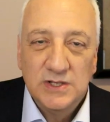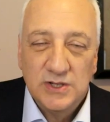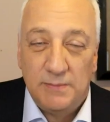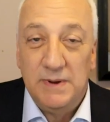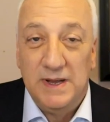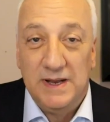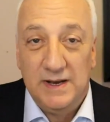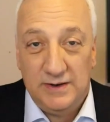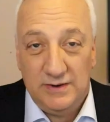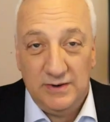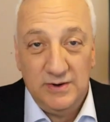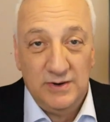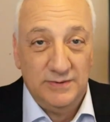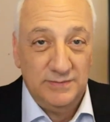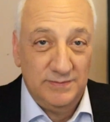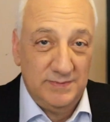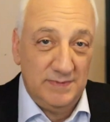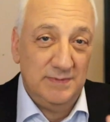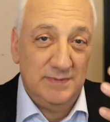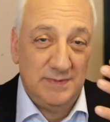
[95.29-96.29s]
I mean, you
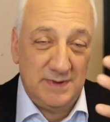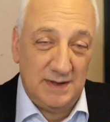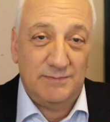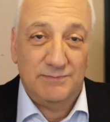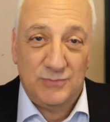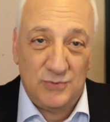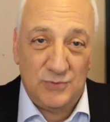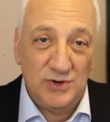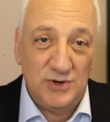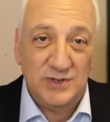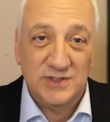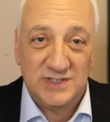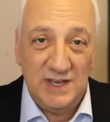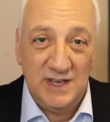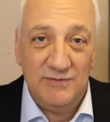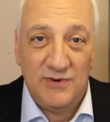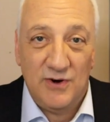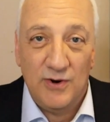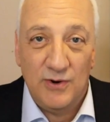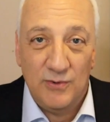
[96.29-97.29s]
know, couldn't see
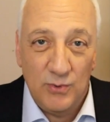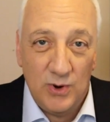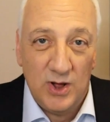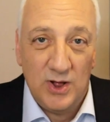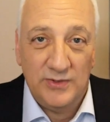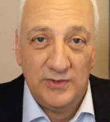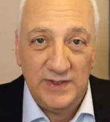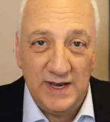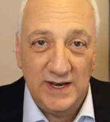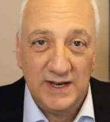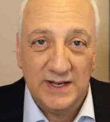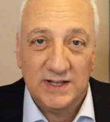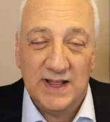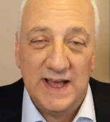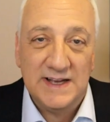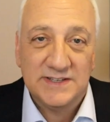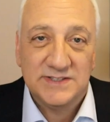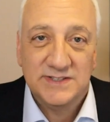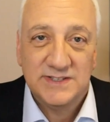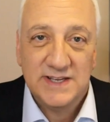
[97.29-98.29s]
very well, needed
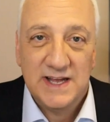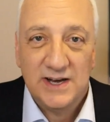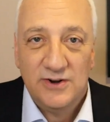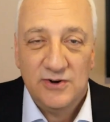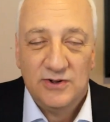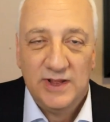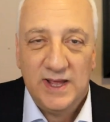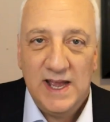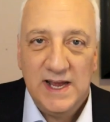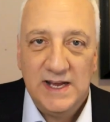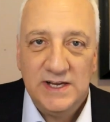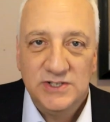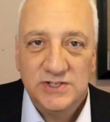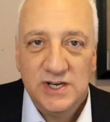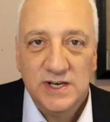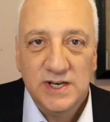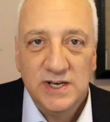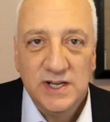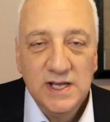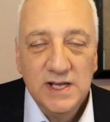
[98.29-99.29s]
glasses at an early
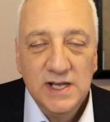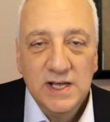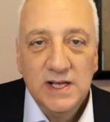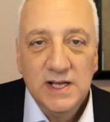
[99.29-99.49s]
age, and